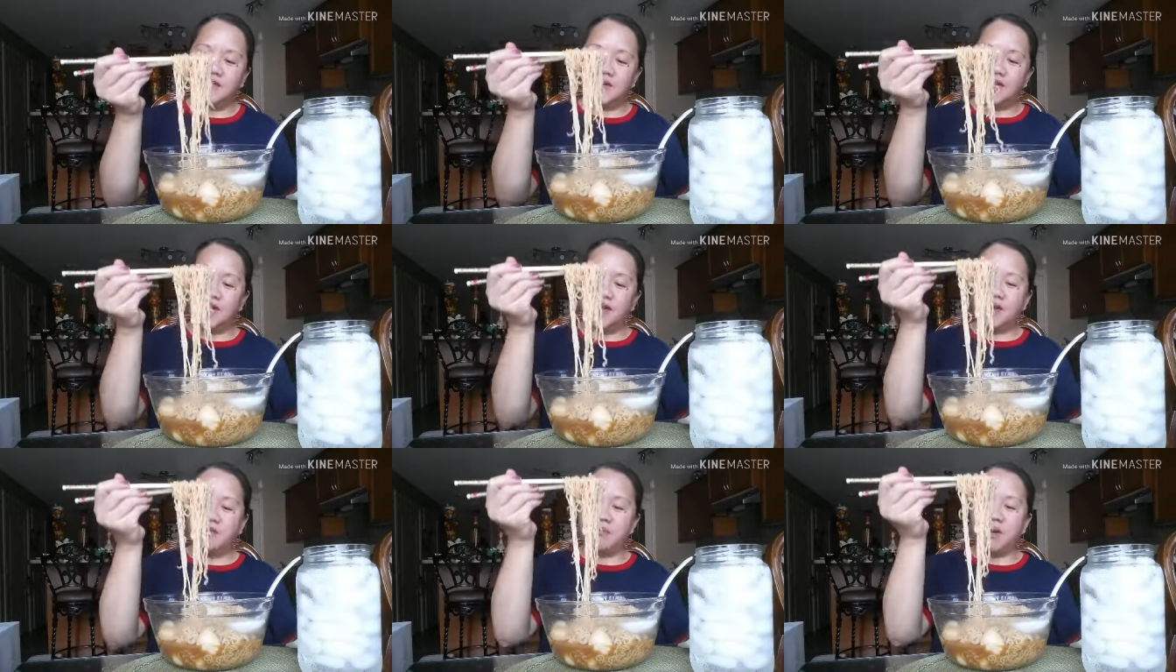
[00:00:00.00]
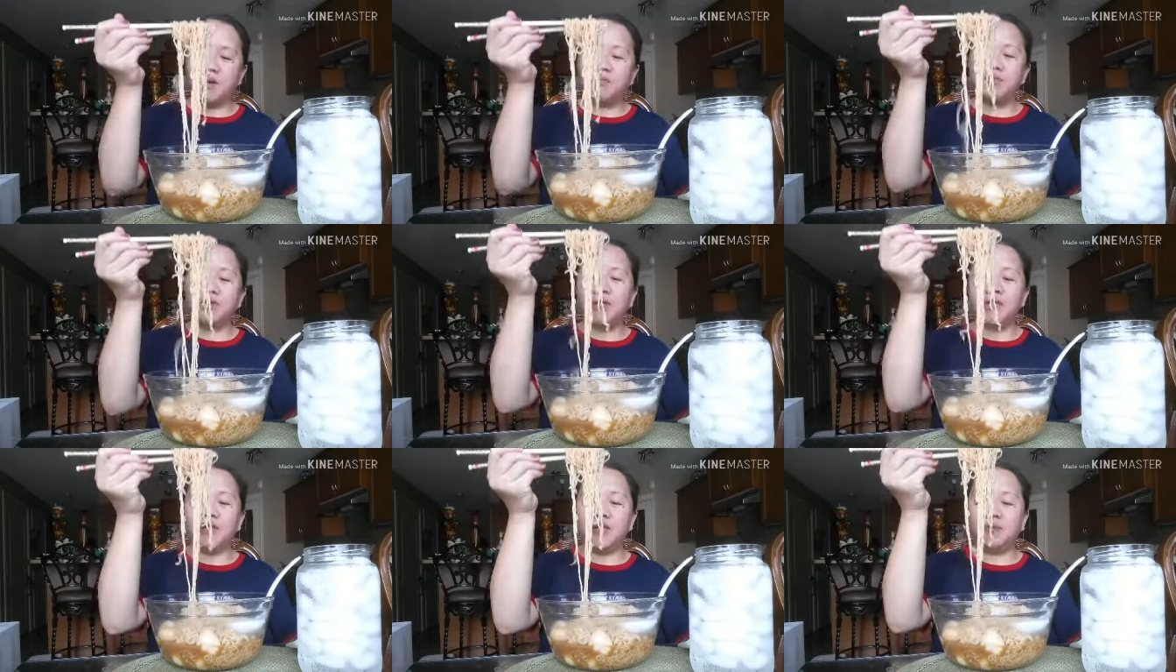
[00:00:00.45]
Um,
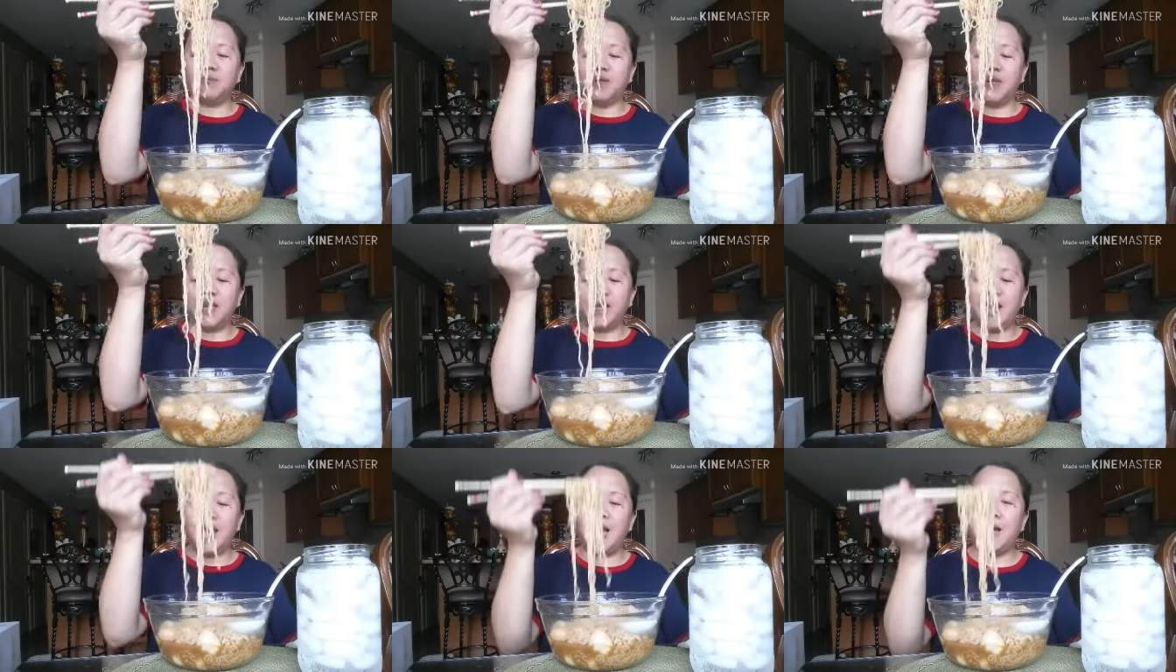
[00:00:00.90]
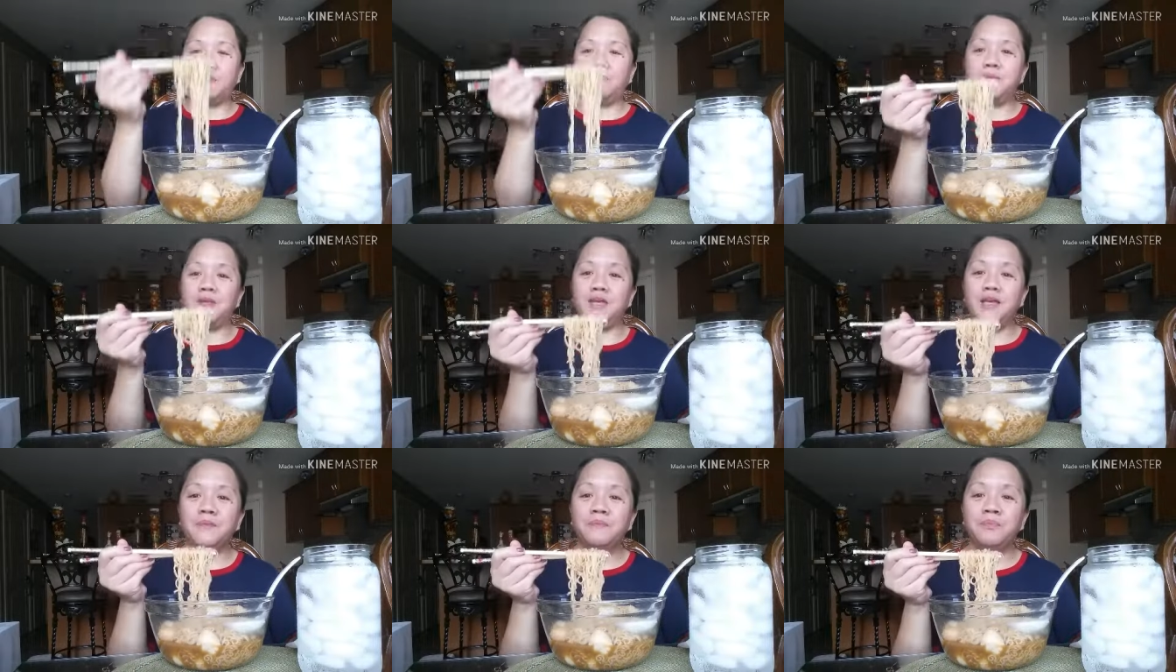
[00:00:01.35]
I'm really, really
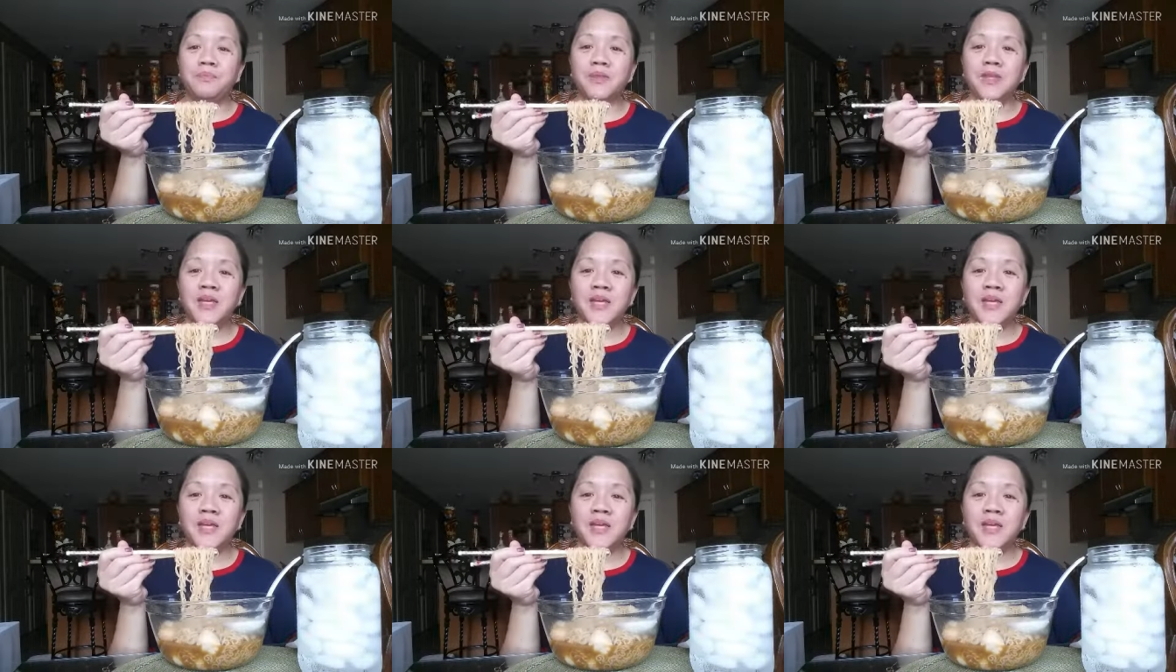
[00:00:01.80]
happy